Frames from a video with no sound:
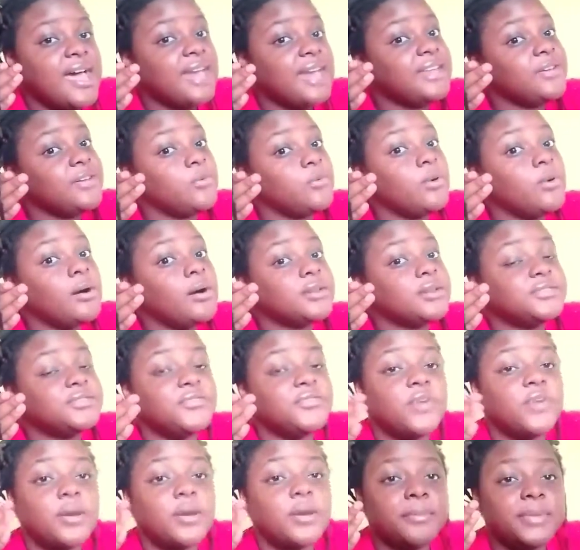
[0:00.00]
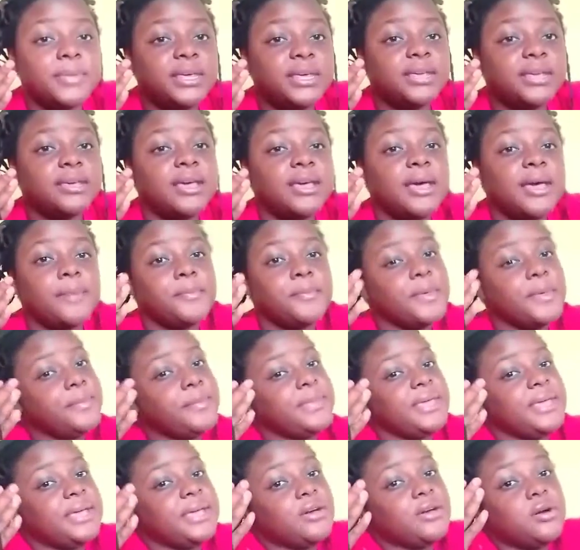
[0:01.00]
and it worked for me.
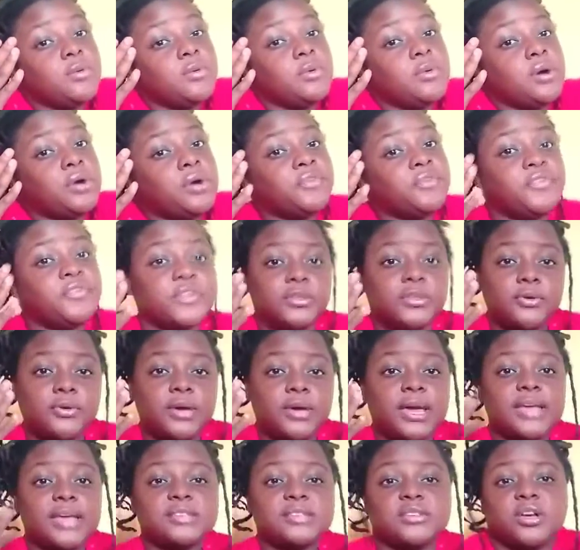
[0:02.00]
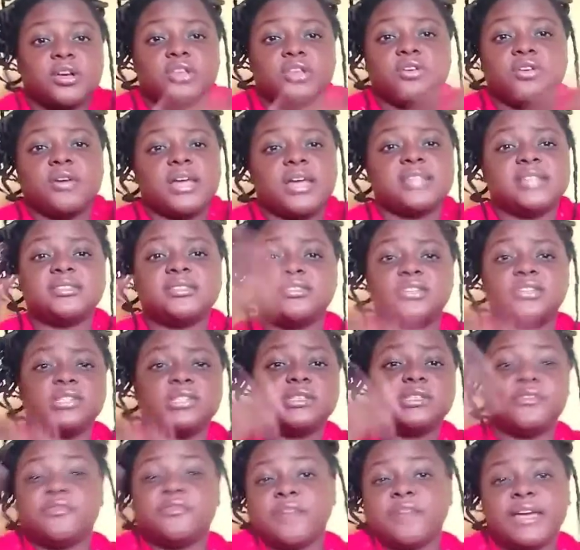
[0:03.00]
Maybe it could work for you guys, or you guys could
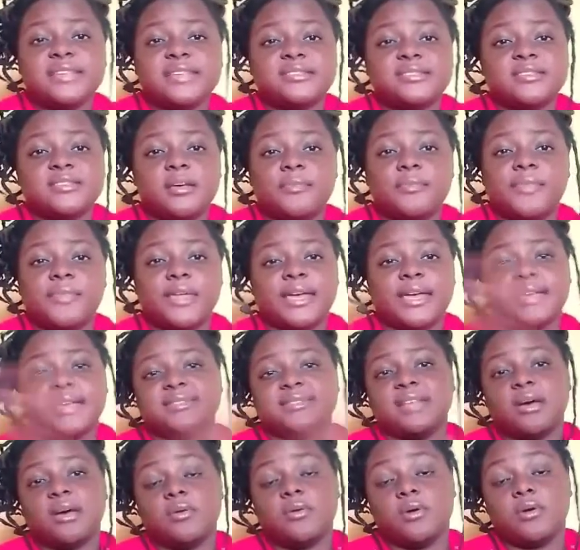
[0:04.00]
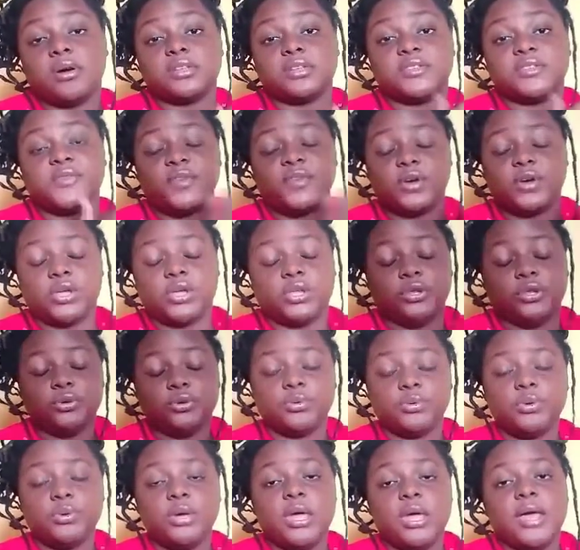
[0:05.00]
just find something else that works for
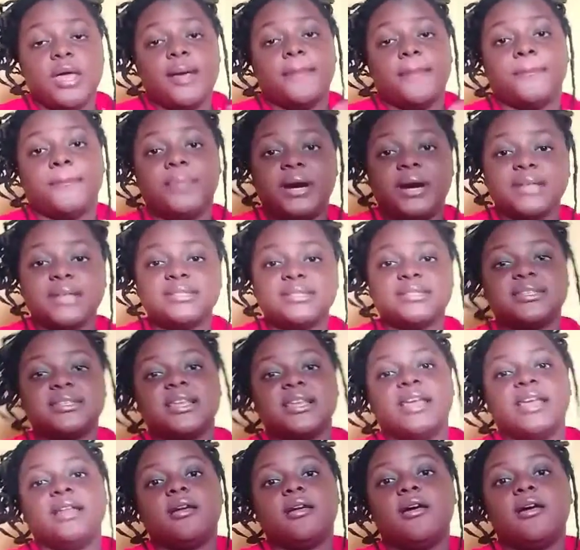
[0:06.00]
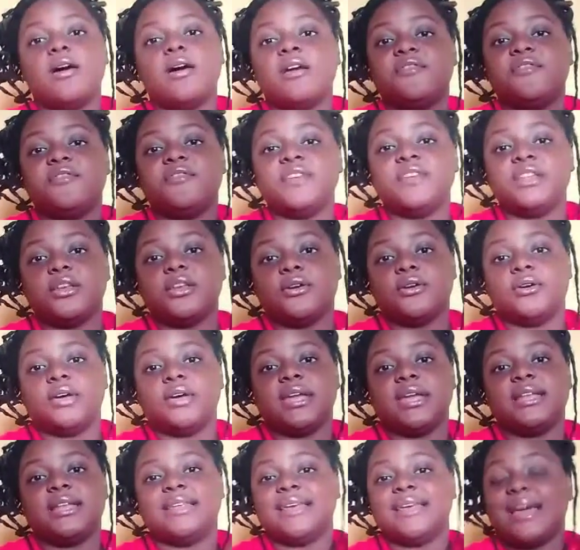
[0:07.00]
you. But in her video,
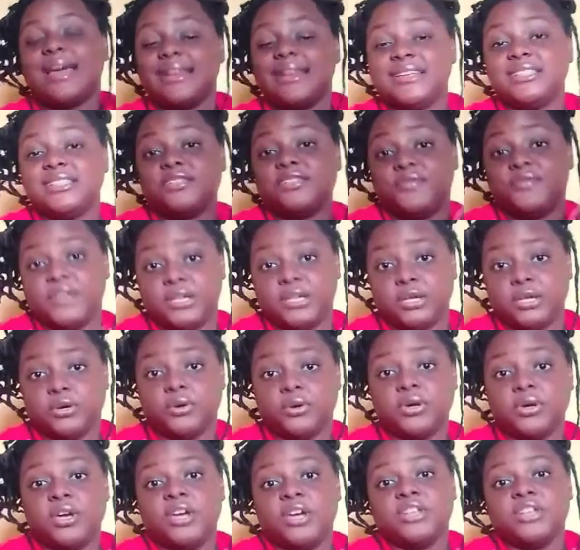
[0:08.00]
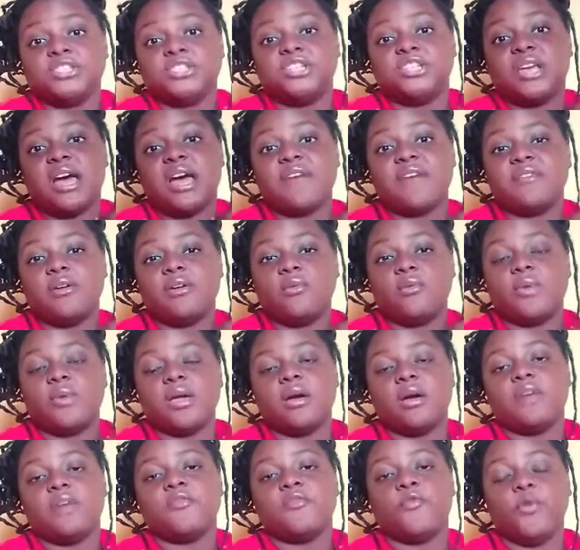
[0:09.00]
in Yannie's video, she have a way
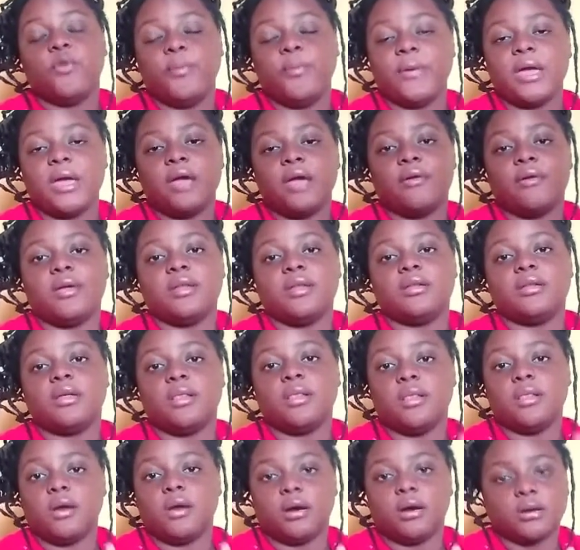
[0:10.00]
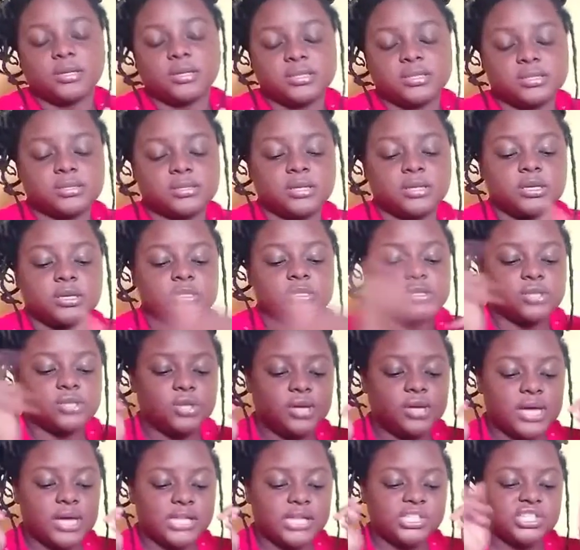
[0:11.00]
of repairing the locks, so
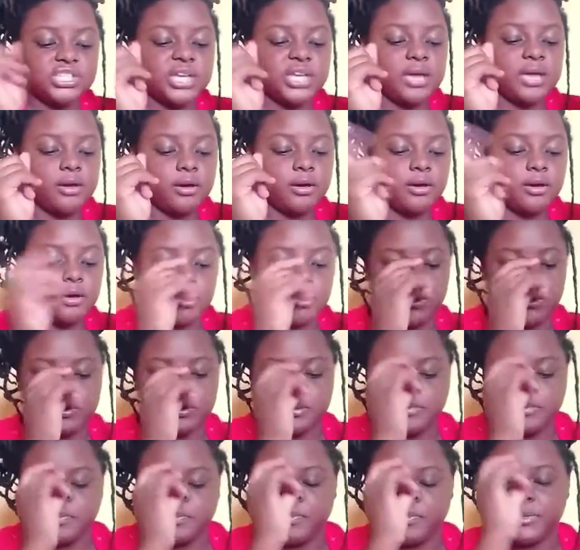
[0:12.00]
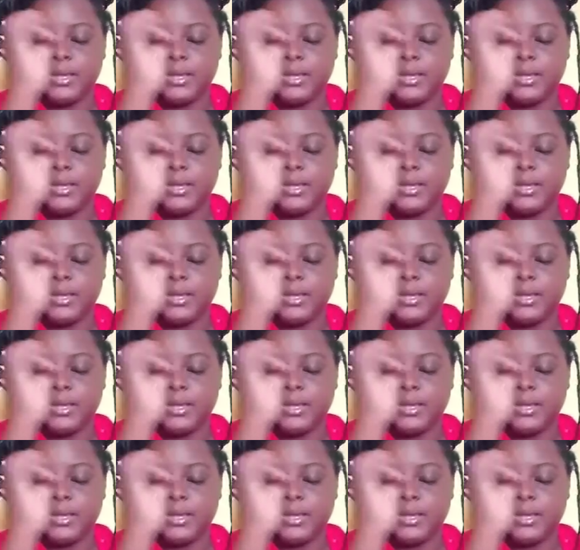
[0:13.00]
you can check her out.